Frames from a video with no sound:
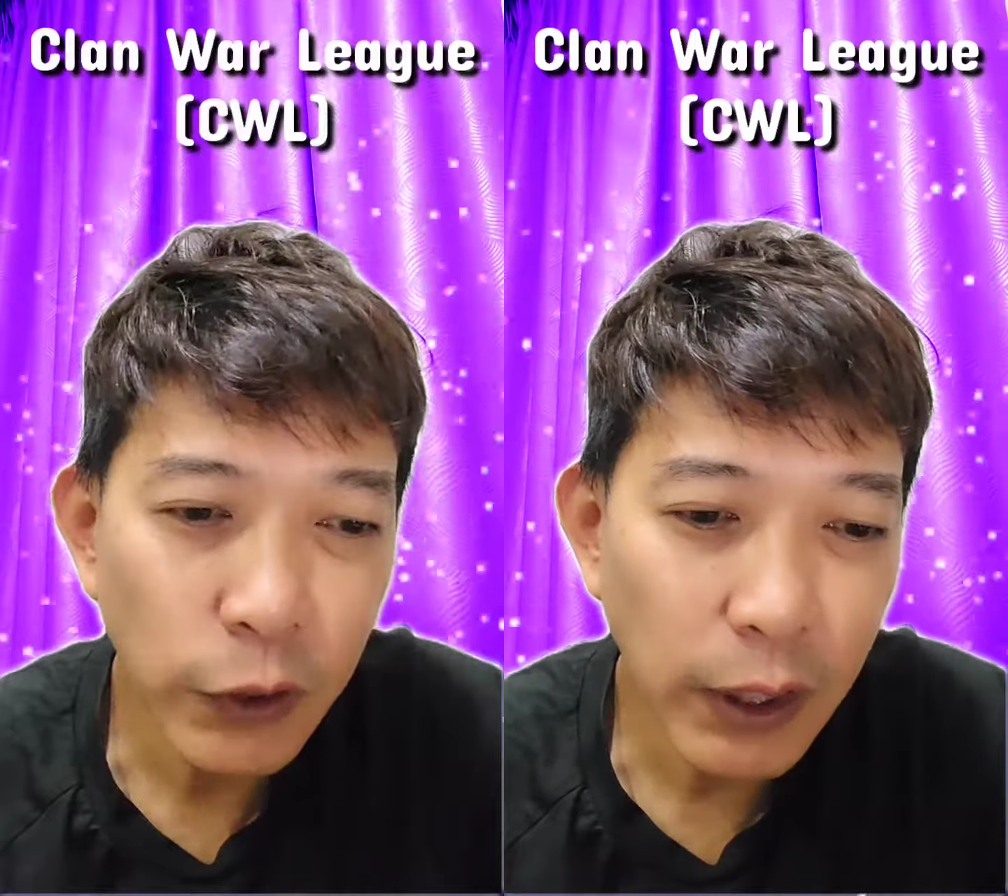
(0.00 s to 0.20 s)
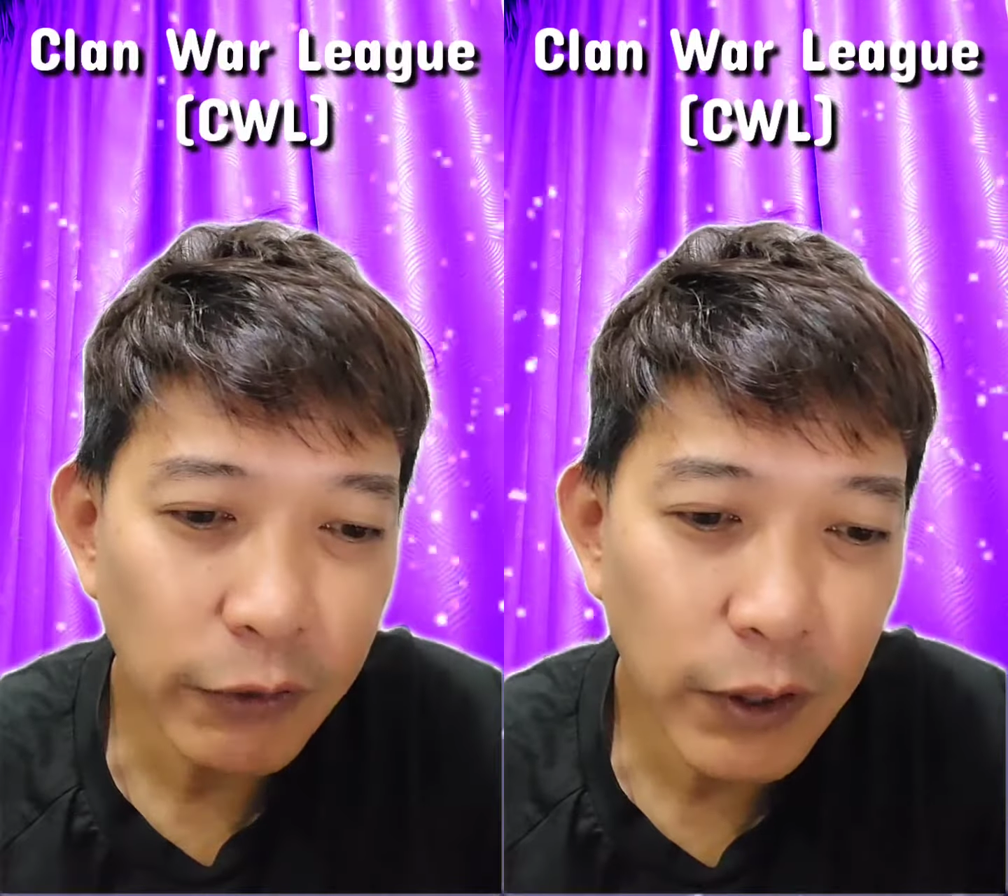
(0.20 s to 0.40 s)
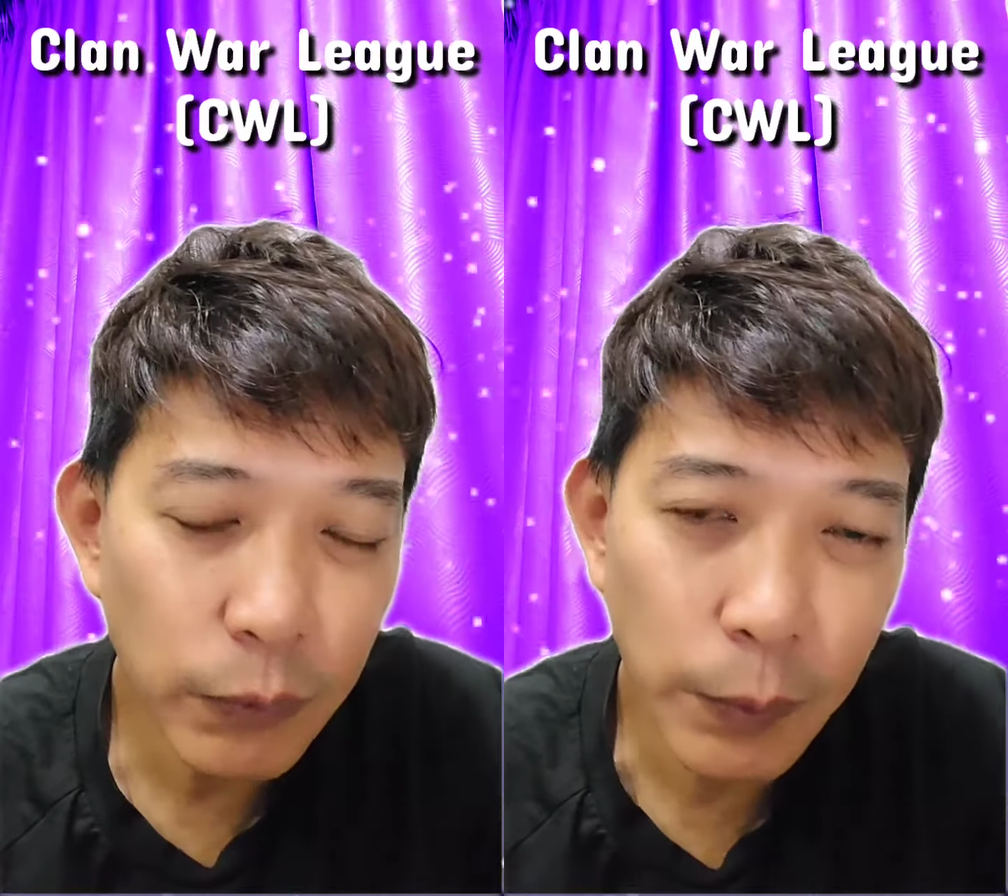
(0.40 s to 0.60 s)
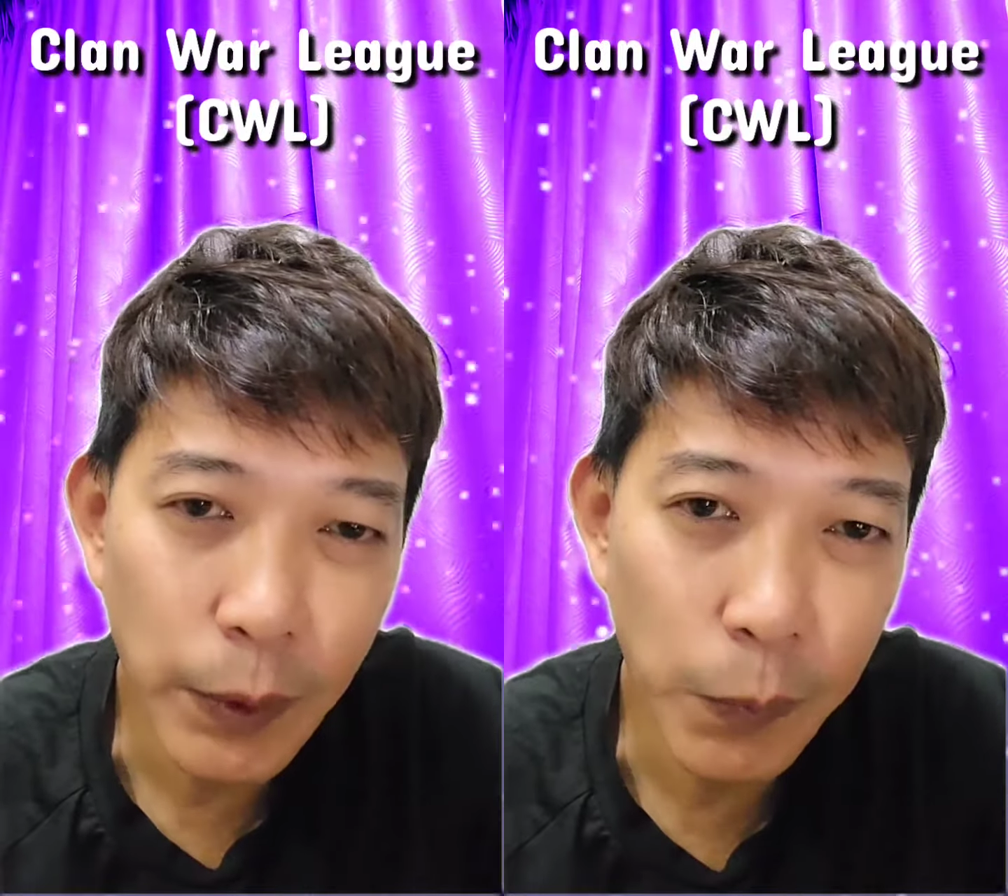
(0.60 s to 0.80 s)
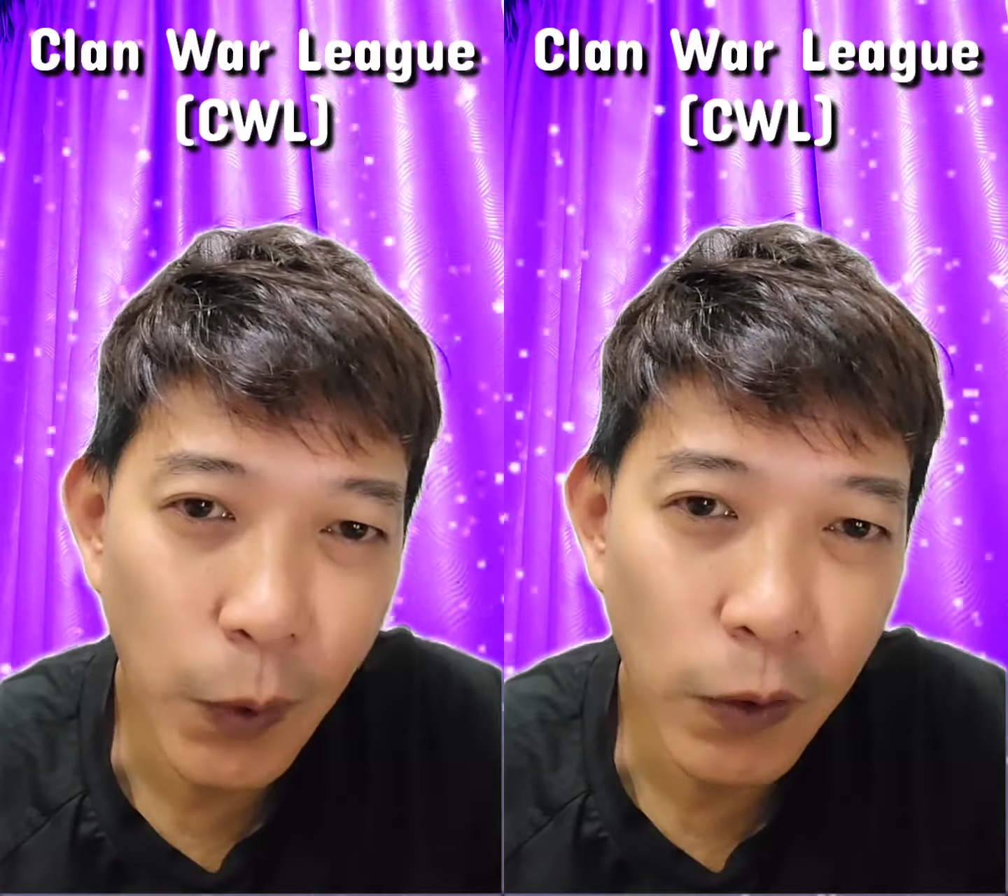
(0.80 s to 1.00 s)
for Clan War League would
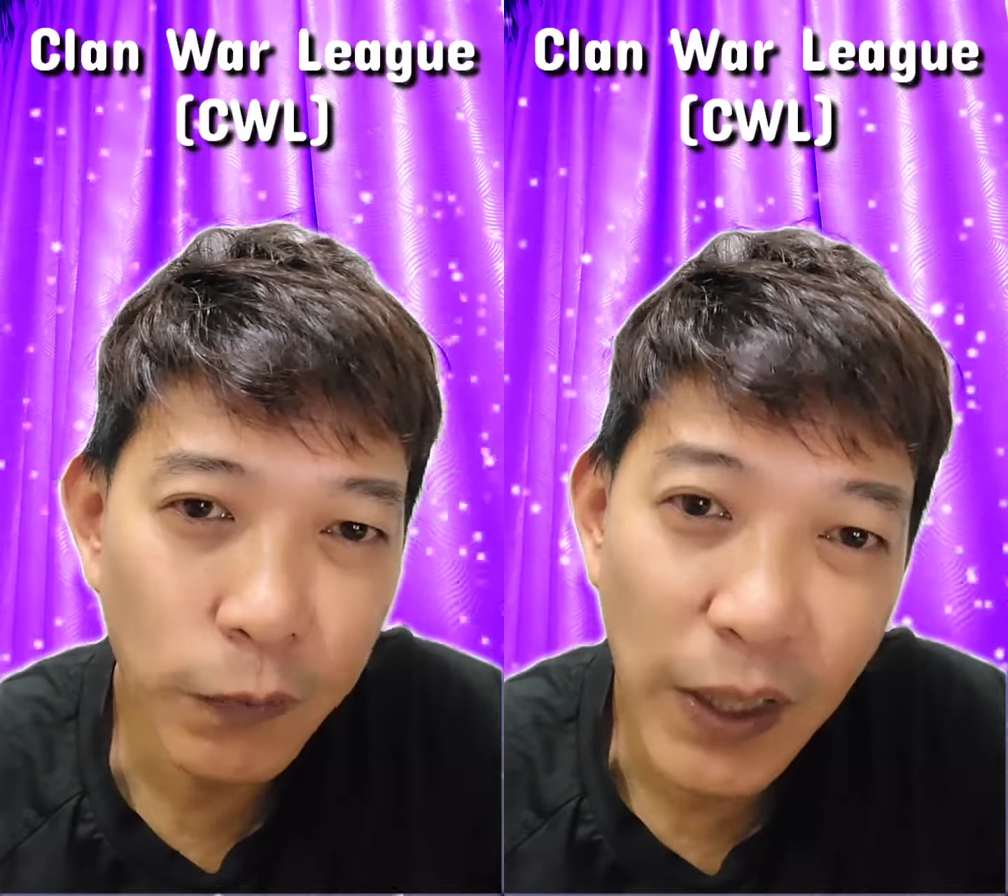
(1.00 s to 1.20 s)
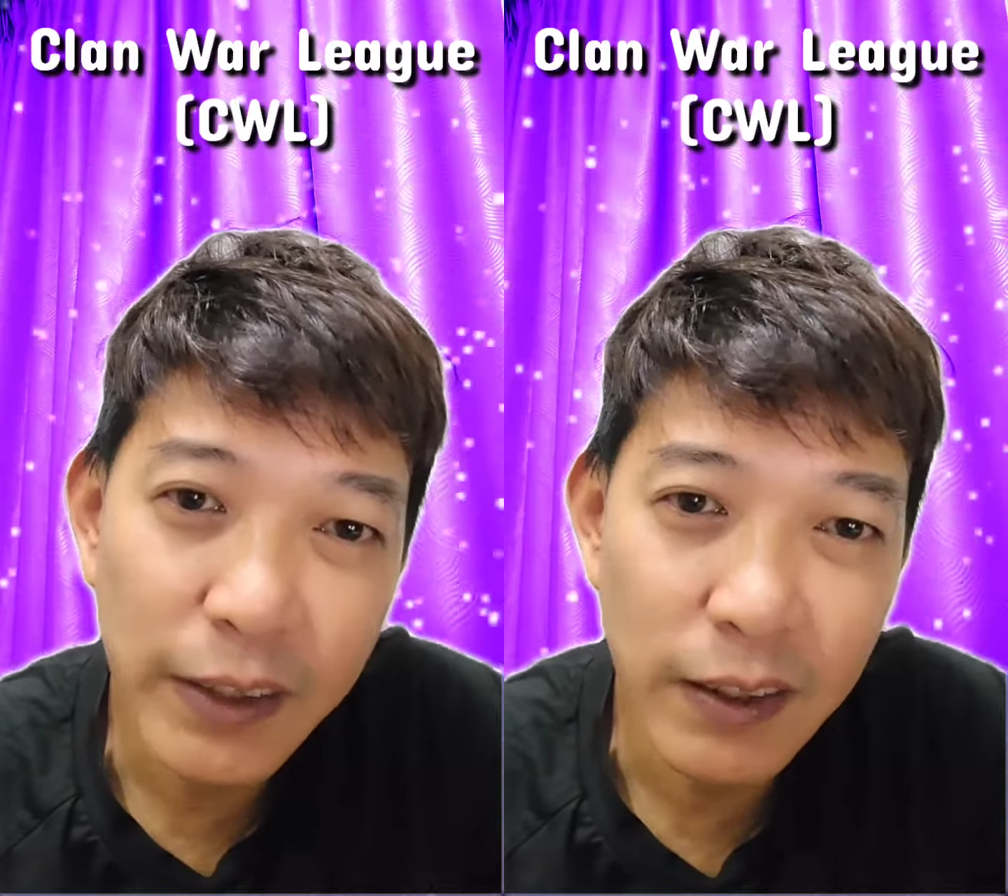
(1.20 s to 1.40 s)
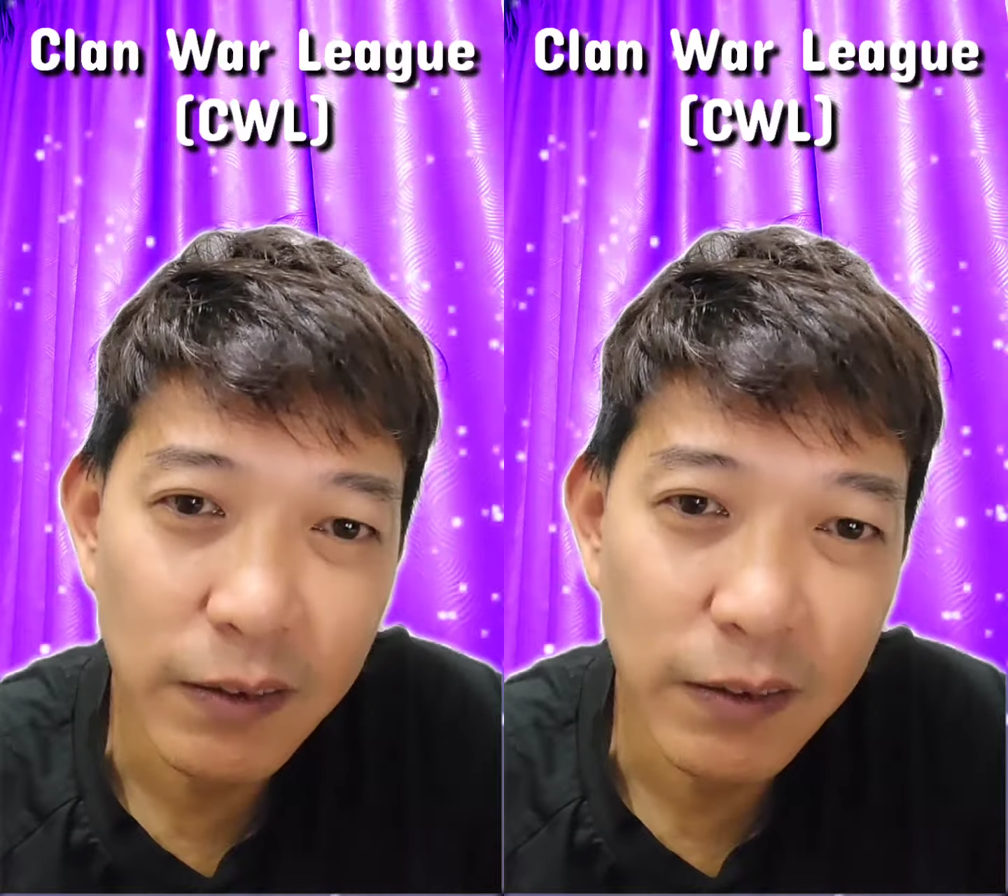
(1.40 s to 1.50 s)
be more fun.